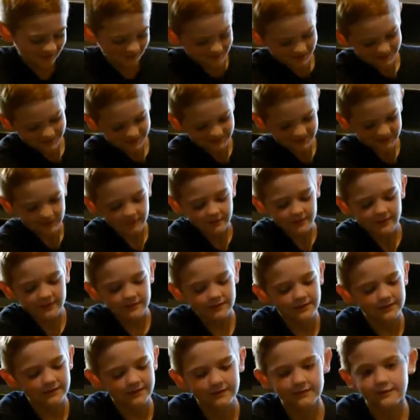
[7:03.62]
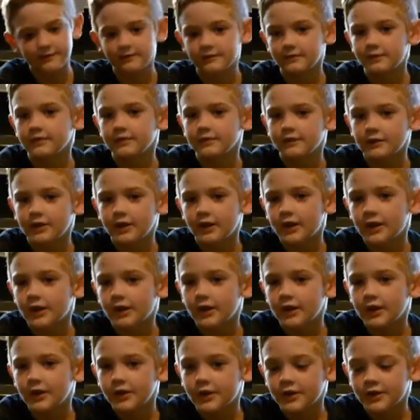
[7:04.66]
Okay, so tell them to cook it for 20
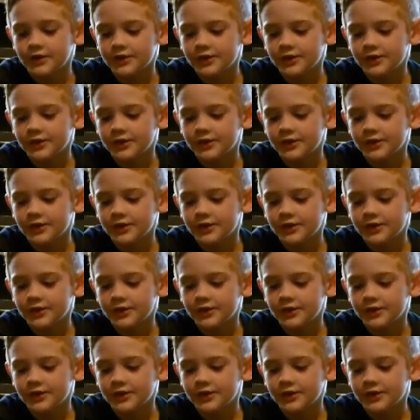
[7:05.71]
minutes.